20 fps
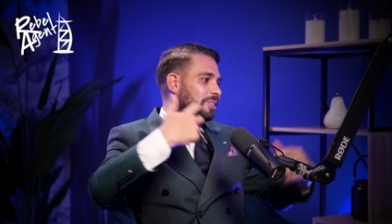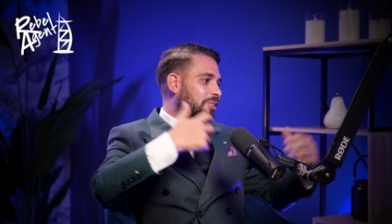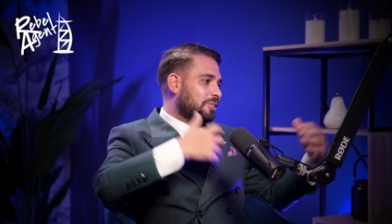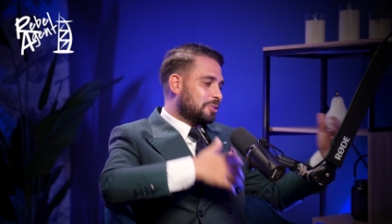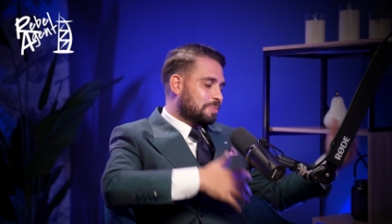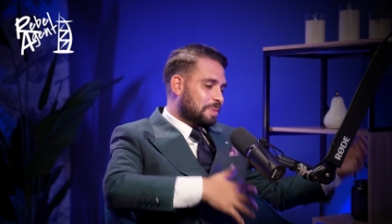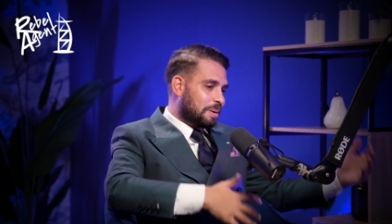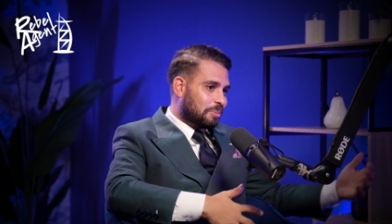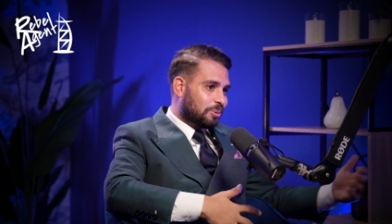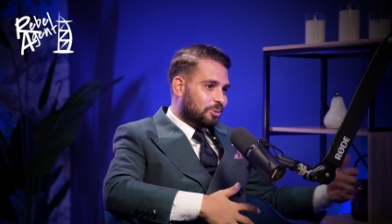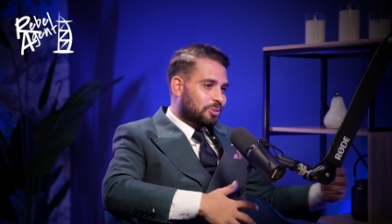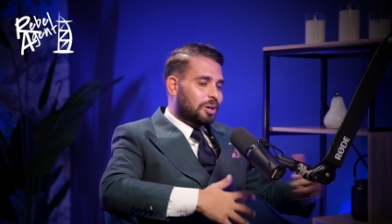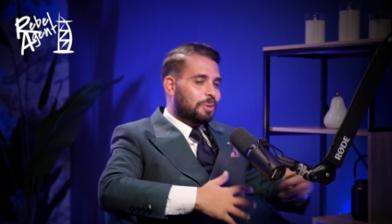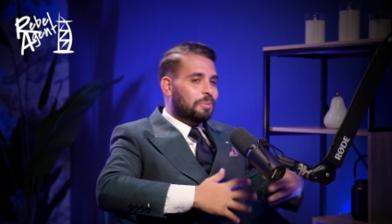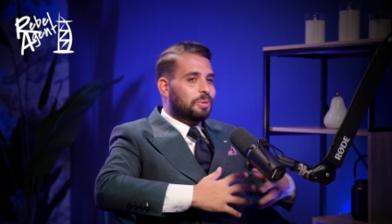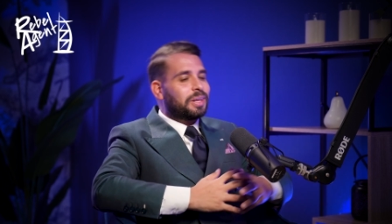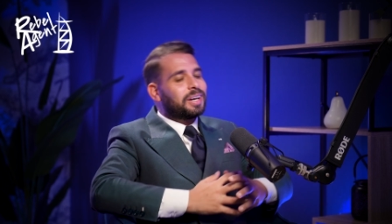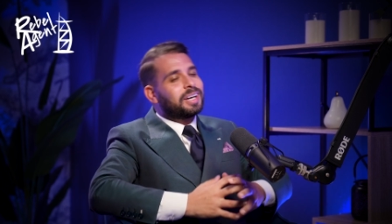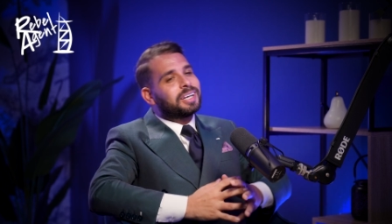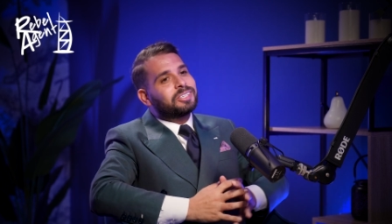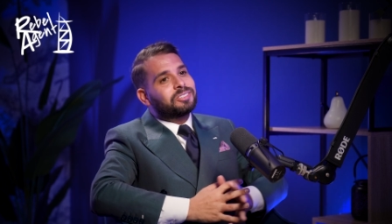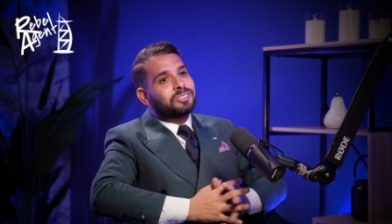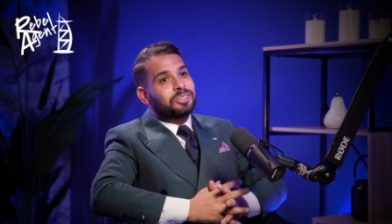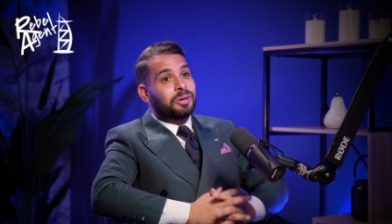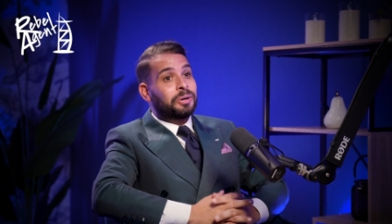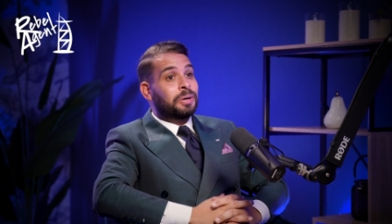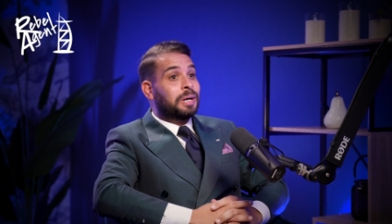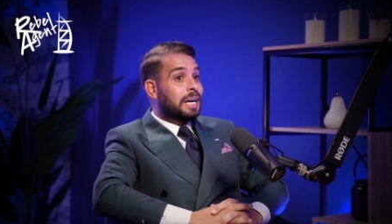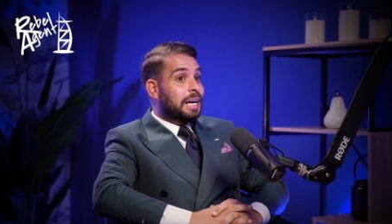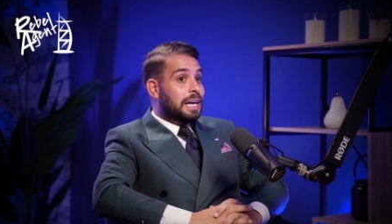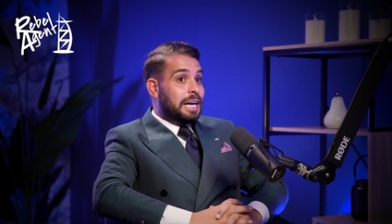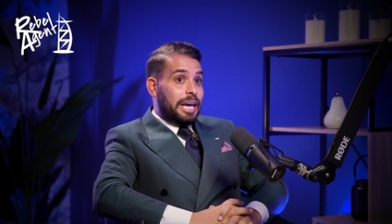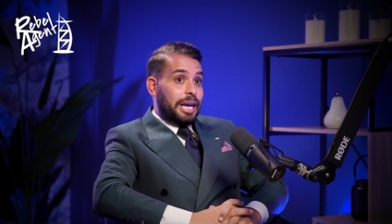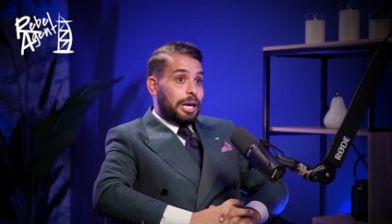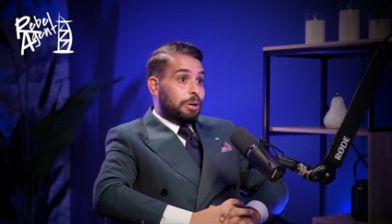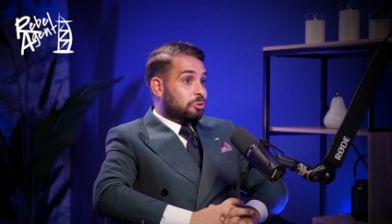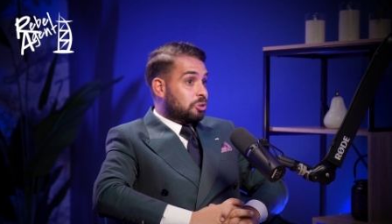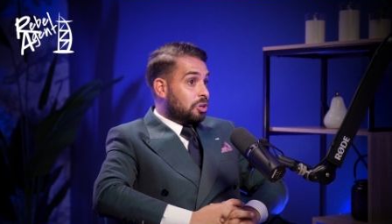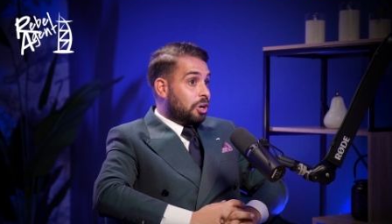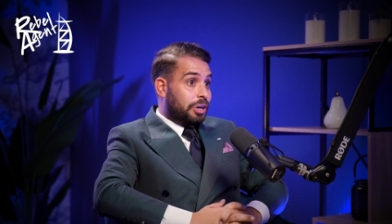Do you spend more time with her? So
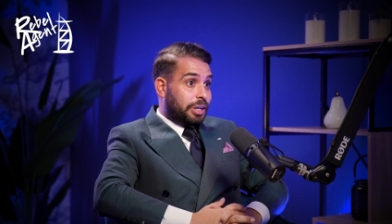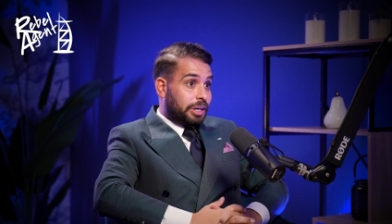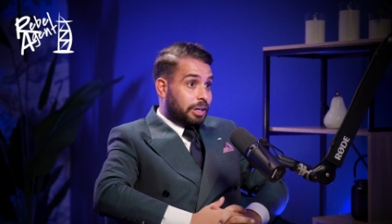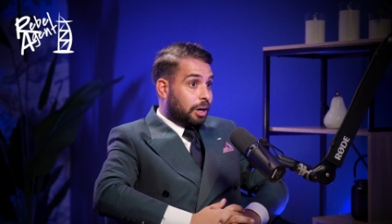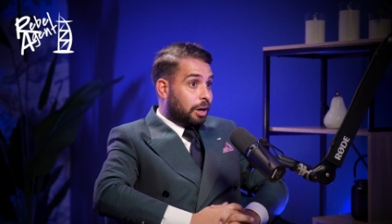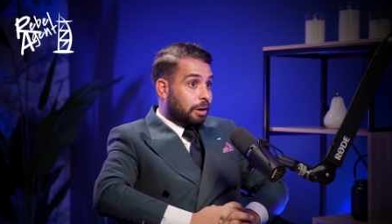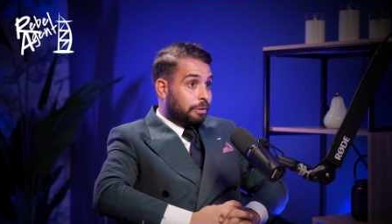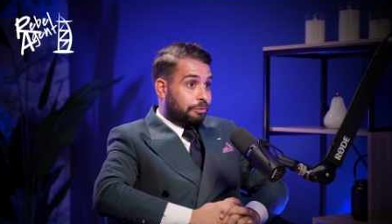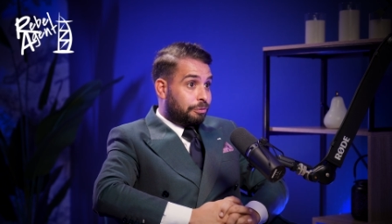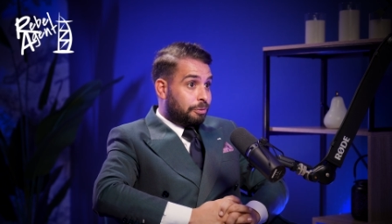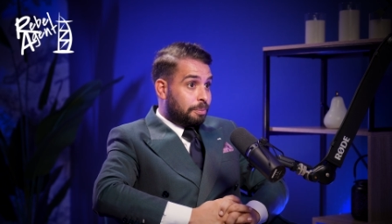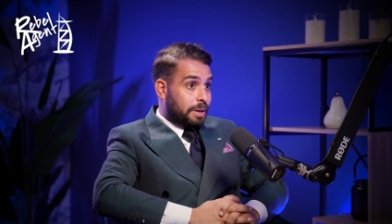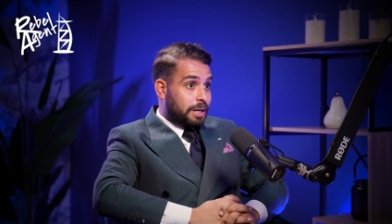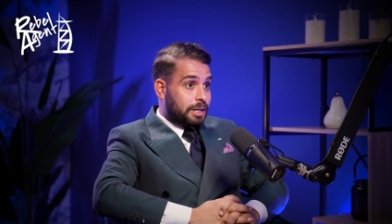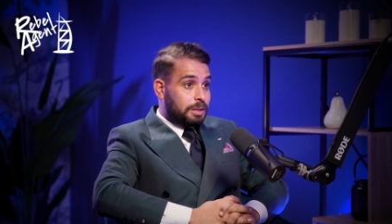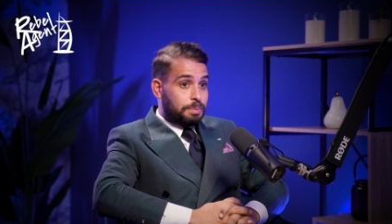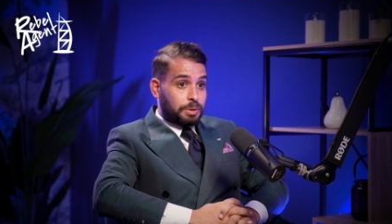it was a learning curve for me,